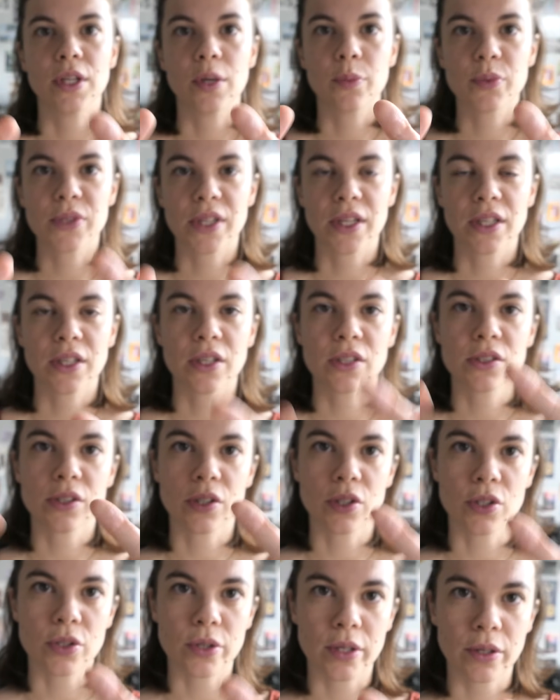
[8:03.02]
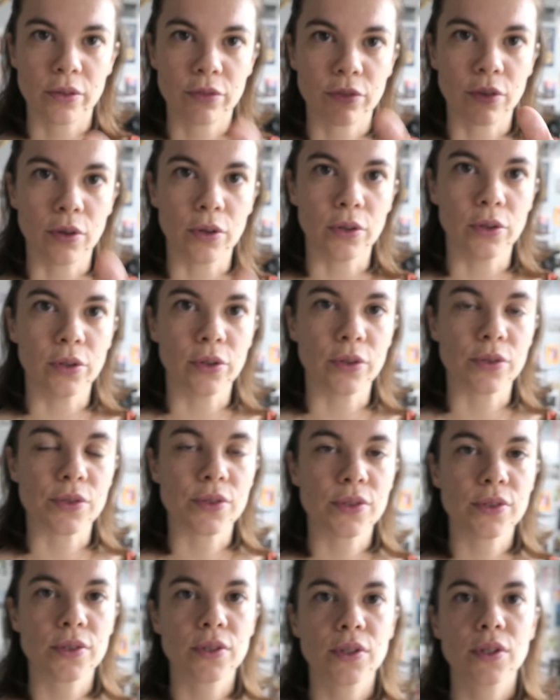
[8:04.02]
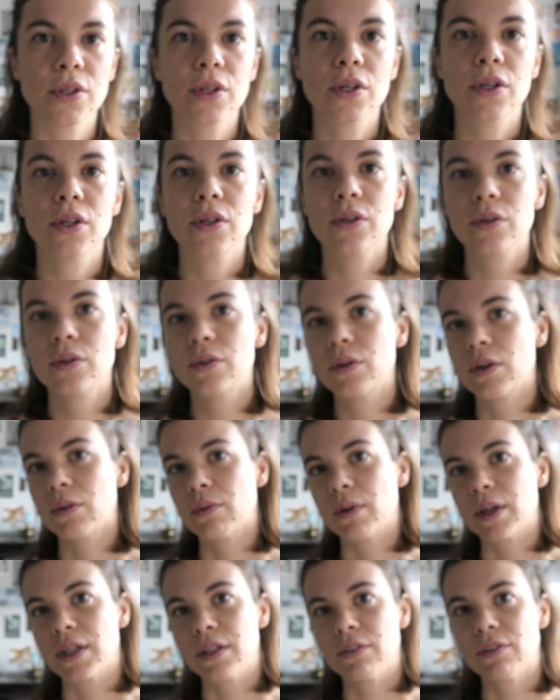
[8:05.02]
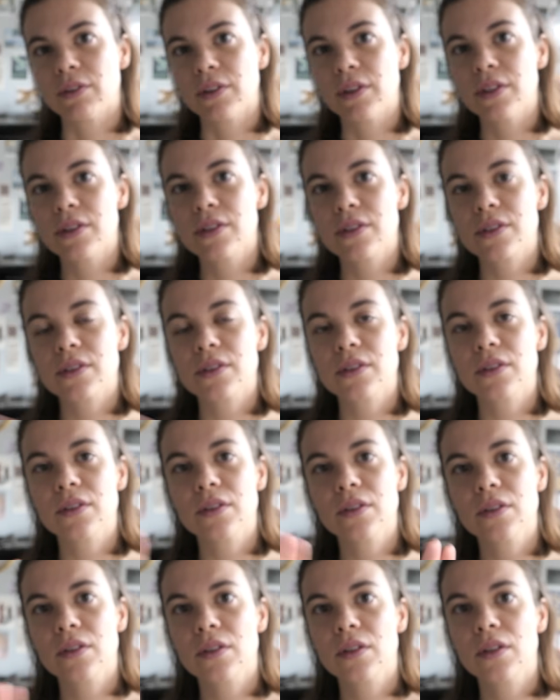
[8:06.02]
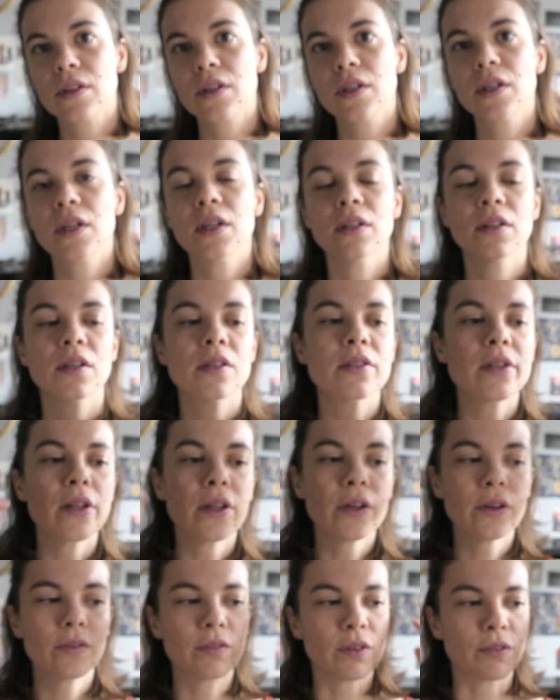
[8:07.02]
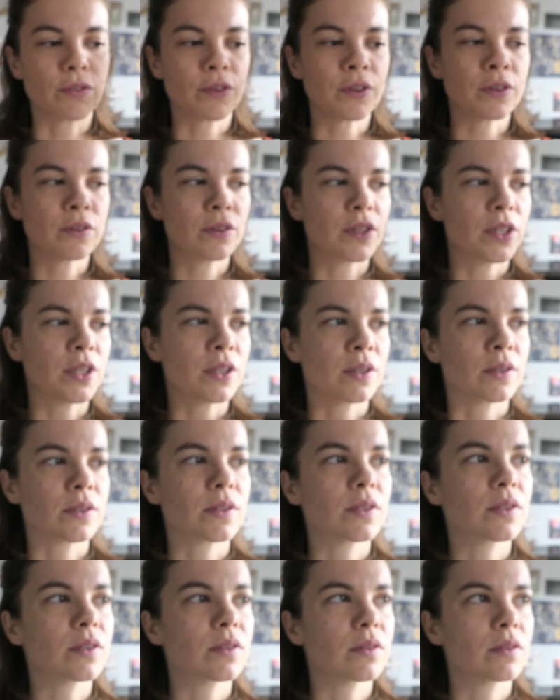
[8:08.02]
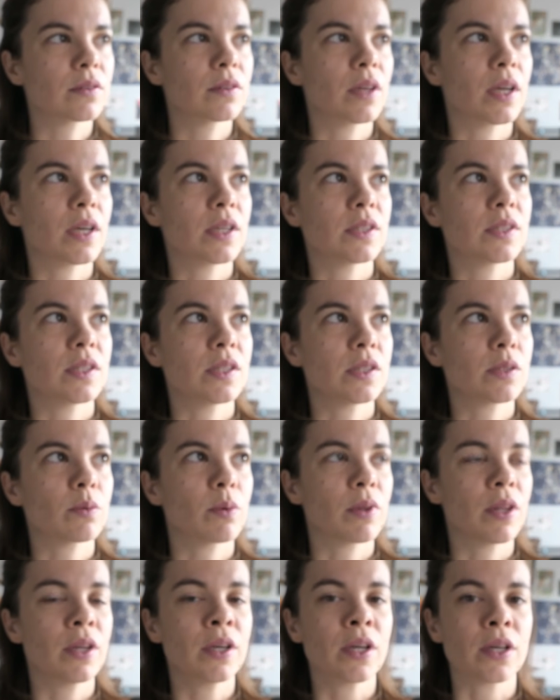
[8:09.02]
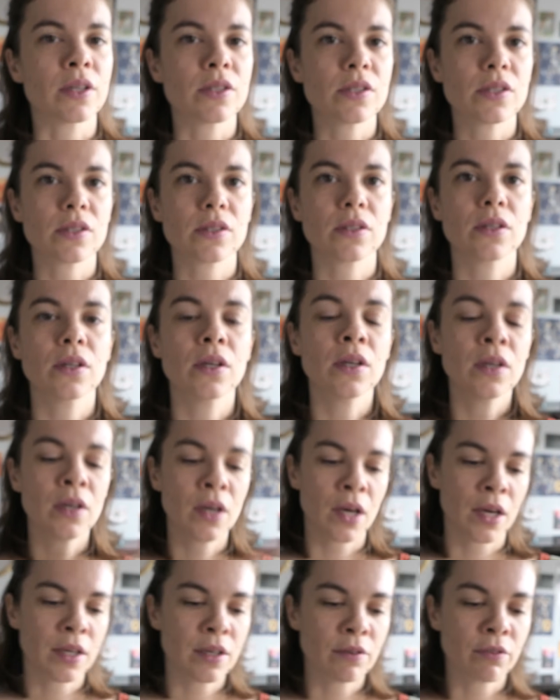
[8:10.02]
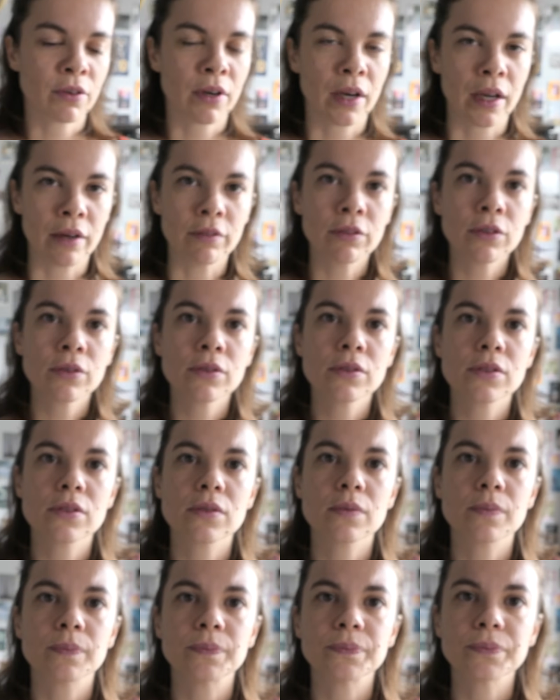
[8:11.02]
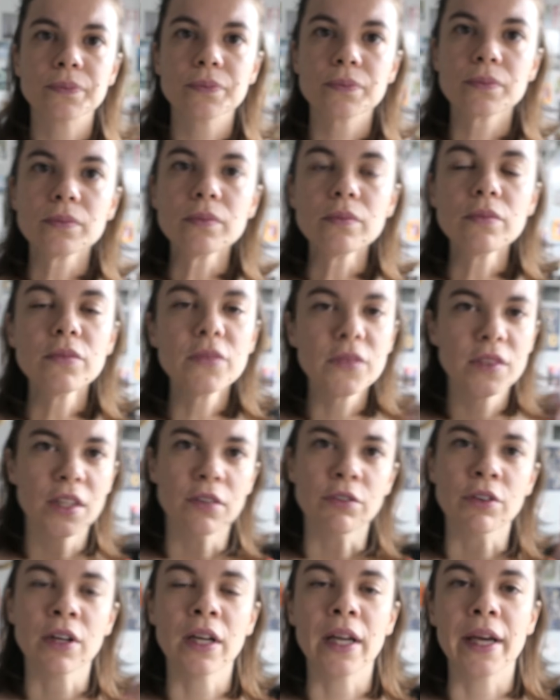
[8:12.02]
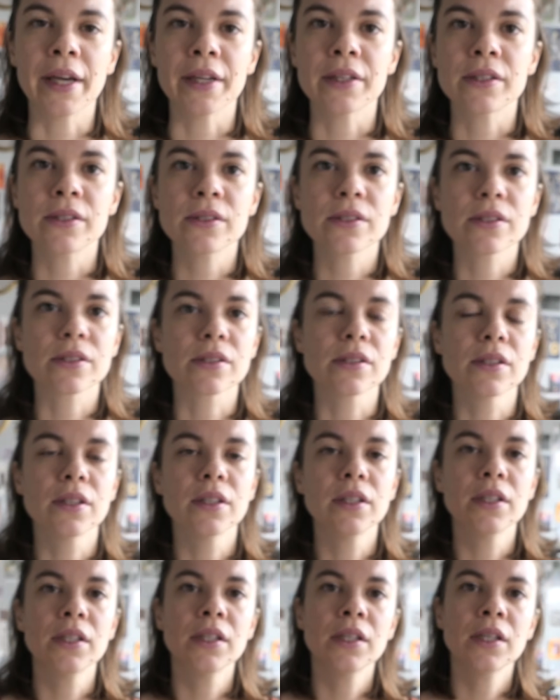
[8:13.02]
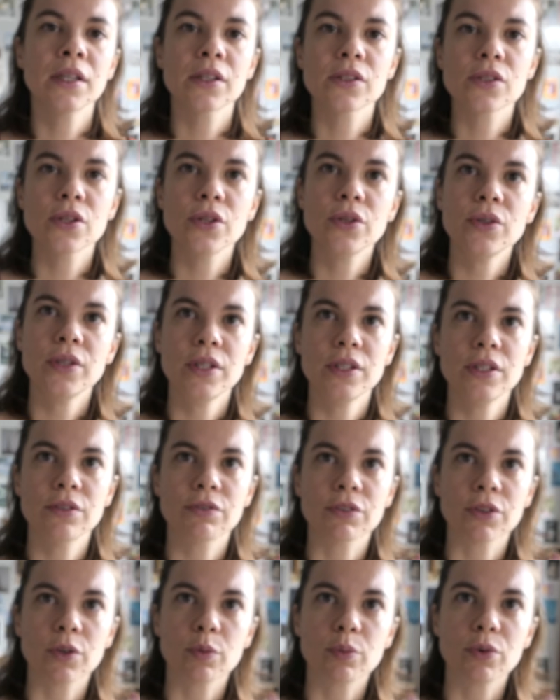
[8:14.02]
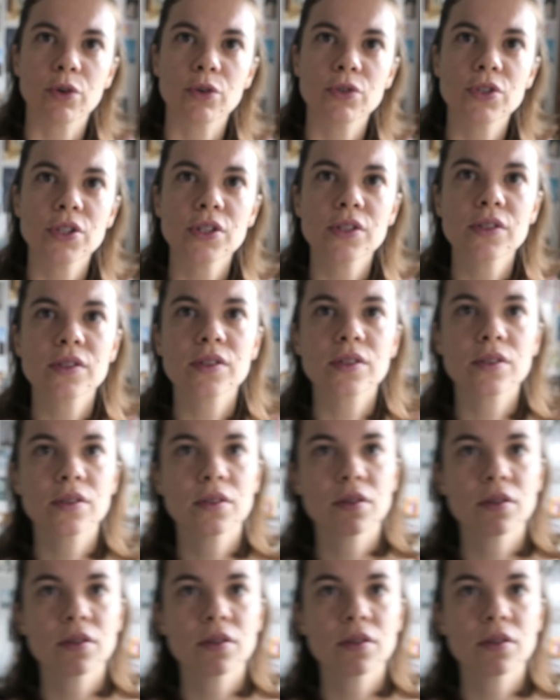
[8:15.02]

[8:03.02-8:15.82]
a psychic surgery for those who are ready for this. There's a lot of different things that exist within us at different levels, different layers. So you need different approaches,